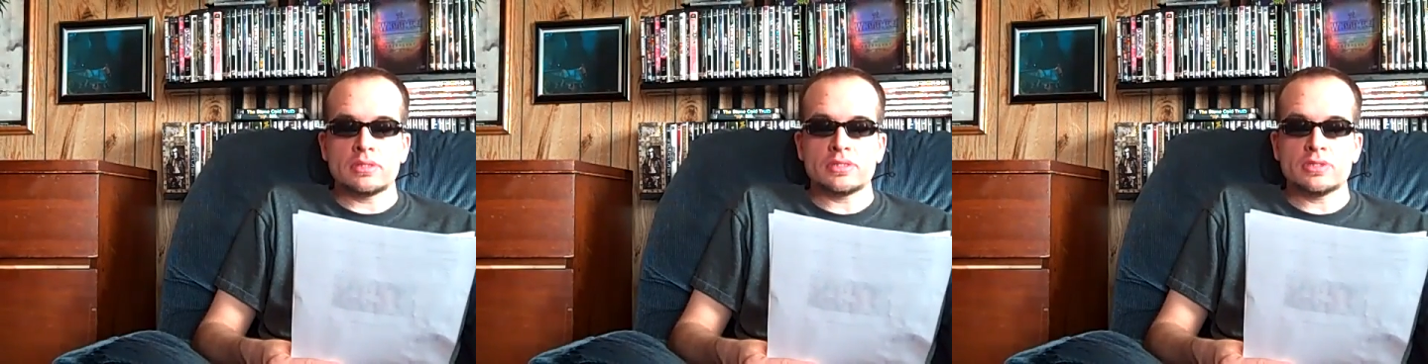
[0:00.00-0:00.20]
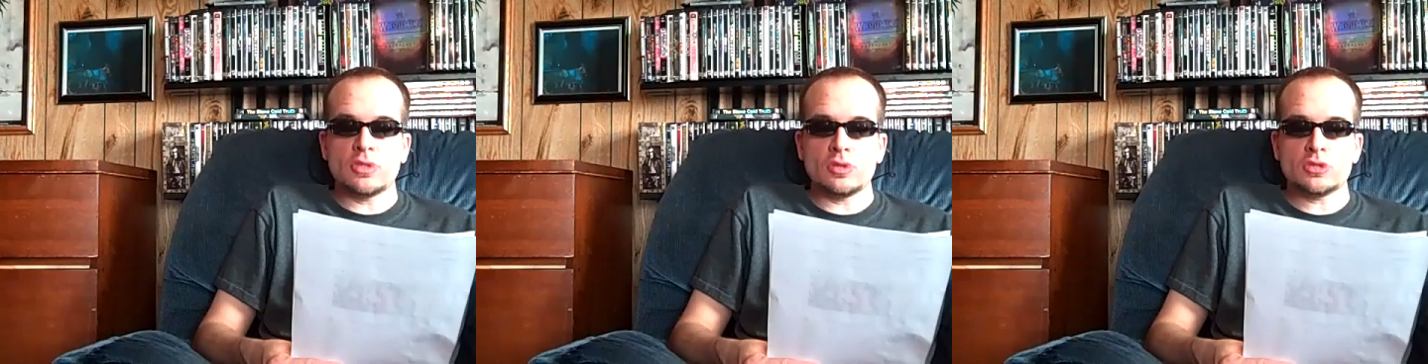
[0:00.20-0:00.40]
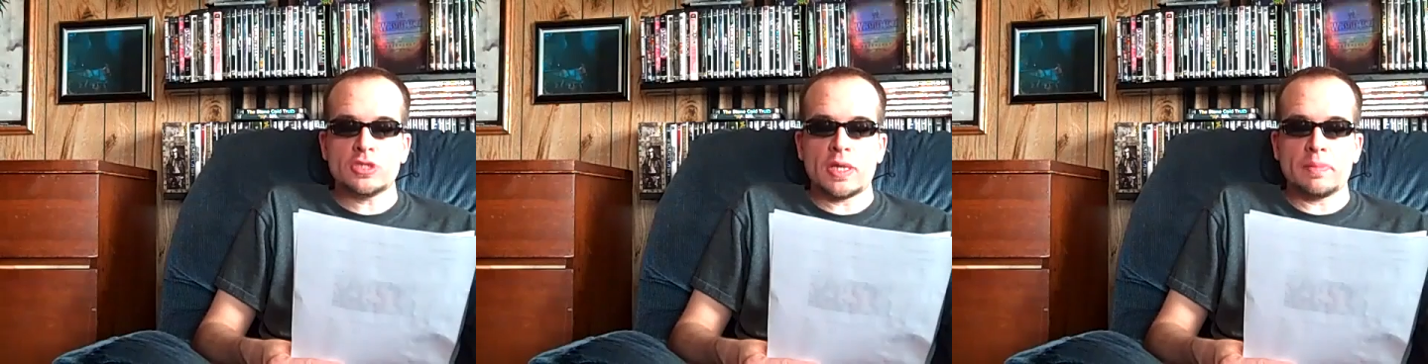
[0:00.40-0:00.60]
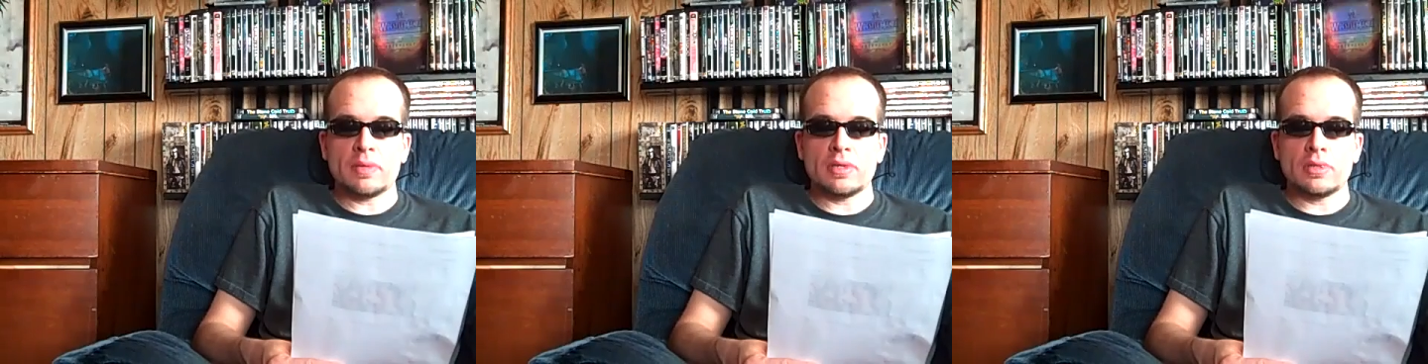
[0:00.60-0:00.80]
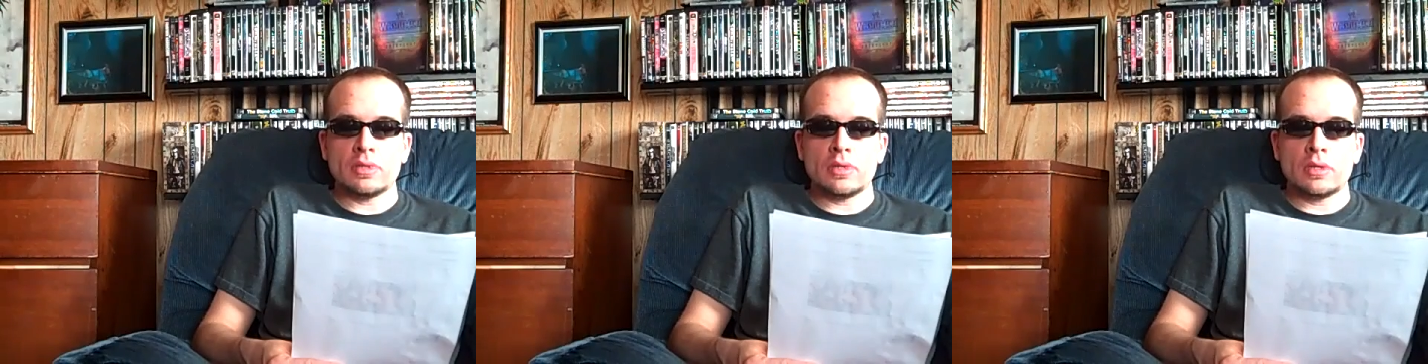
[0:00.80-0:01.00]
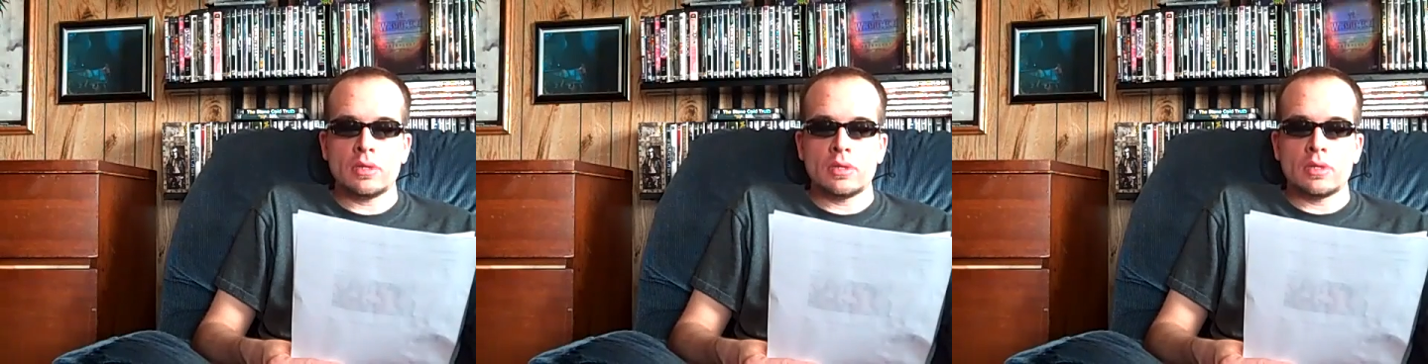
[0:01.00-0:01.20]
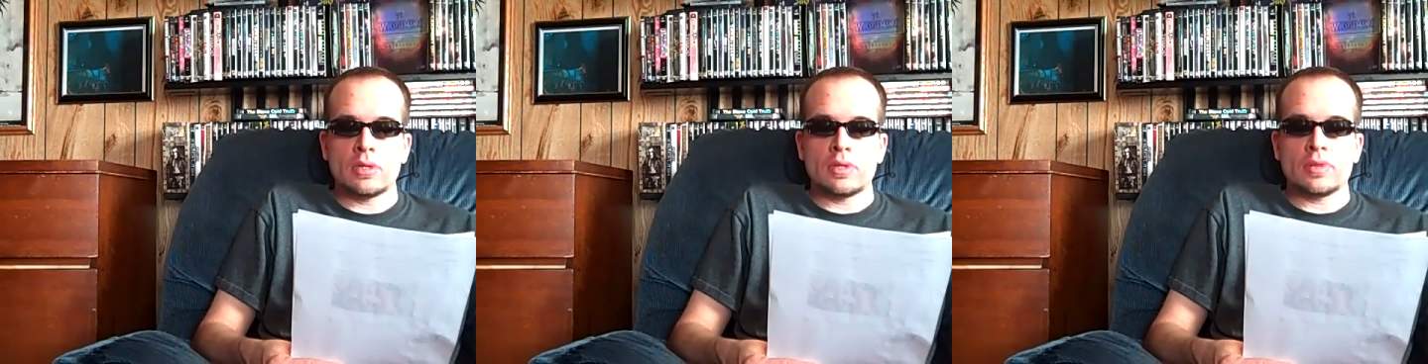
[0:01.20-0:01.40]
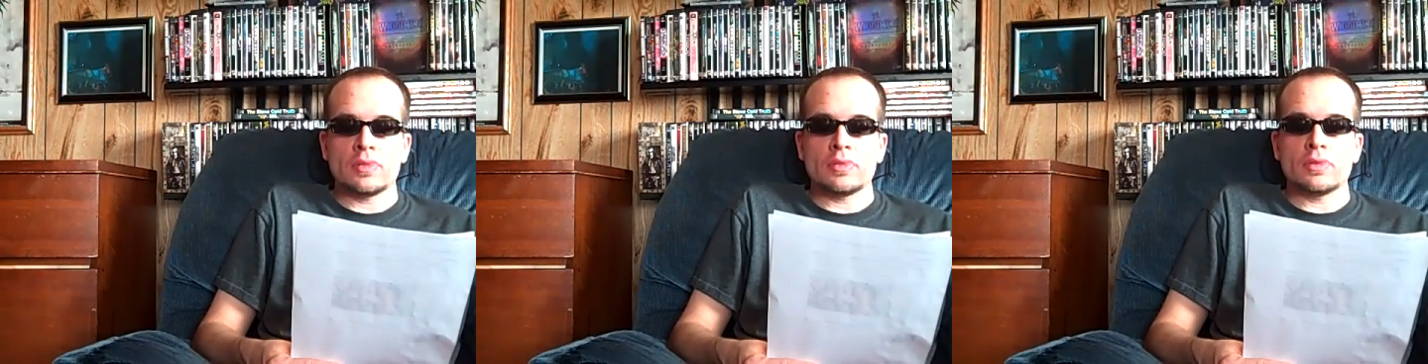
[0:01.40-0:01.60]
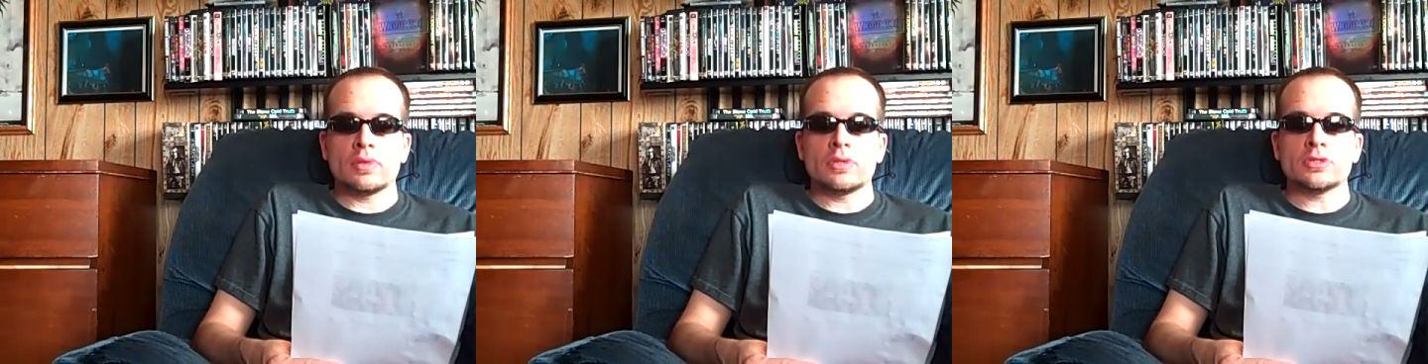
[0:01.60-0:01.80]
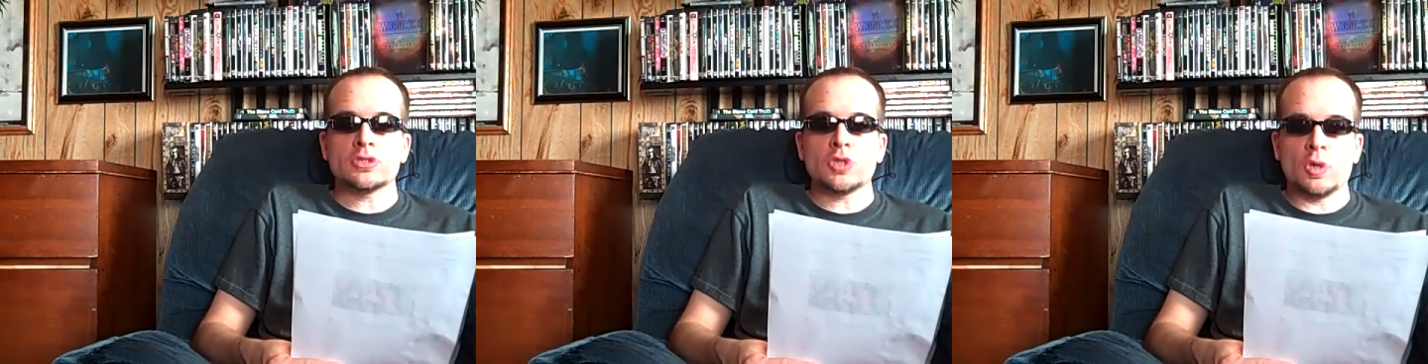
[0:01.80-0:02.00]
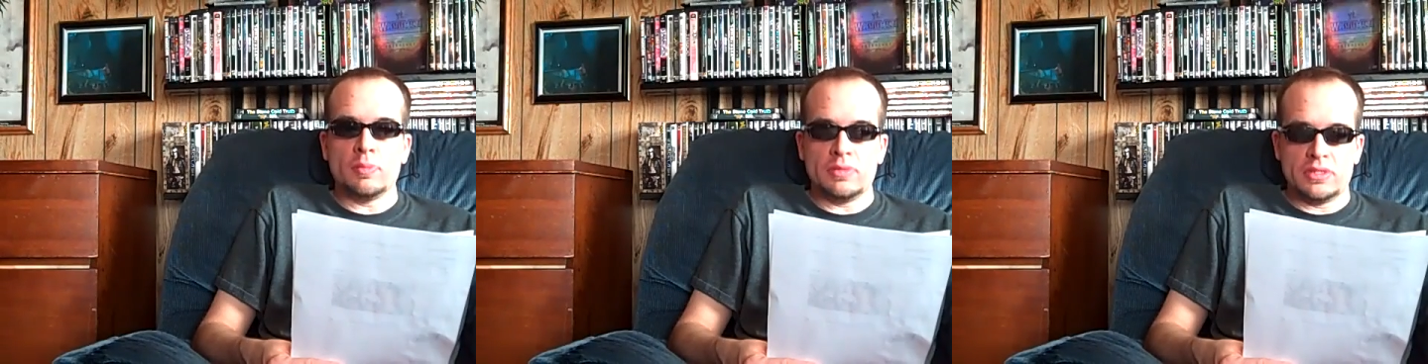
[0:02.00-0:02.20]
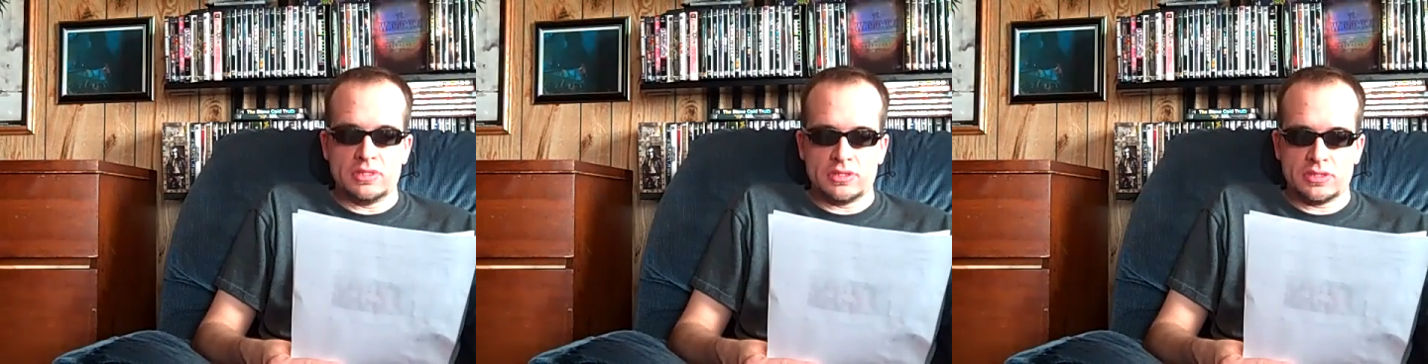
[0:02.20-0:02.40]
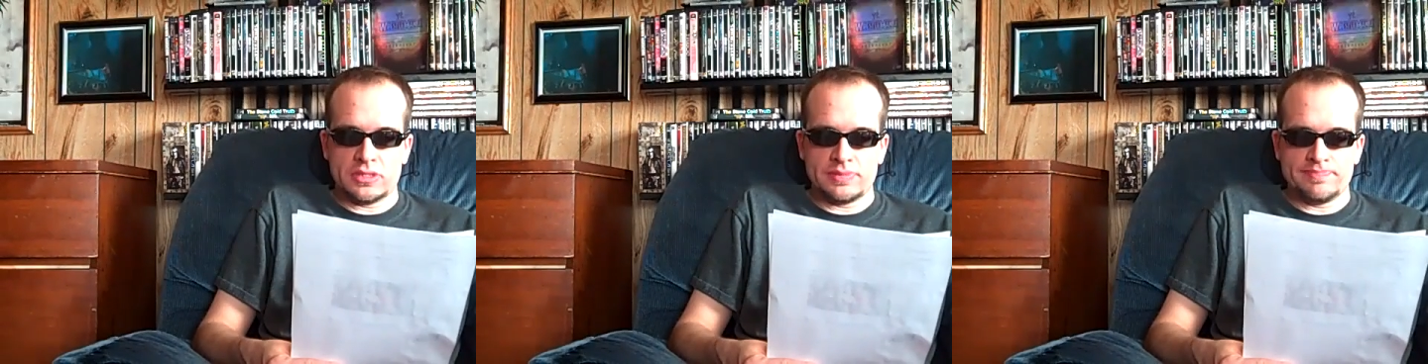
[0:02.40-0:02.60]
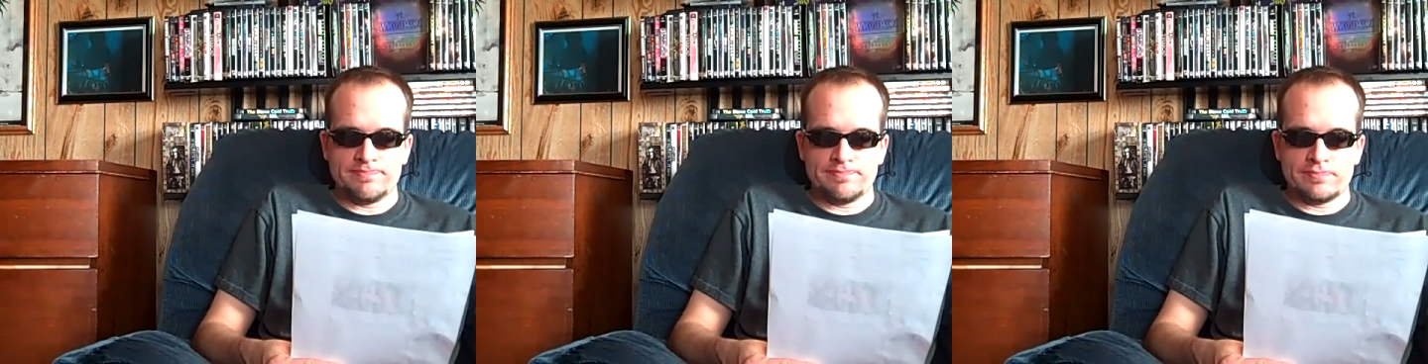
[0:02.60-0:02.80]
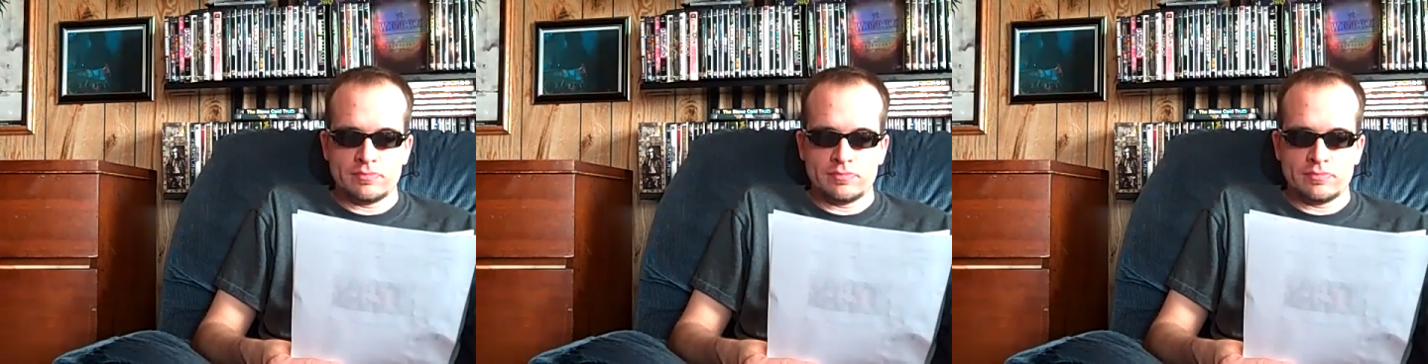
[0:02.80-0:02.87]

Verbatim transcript: still champion, Showmiz.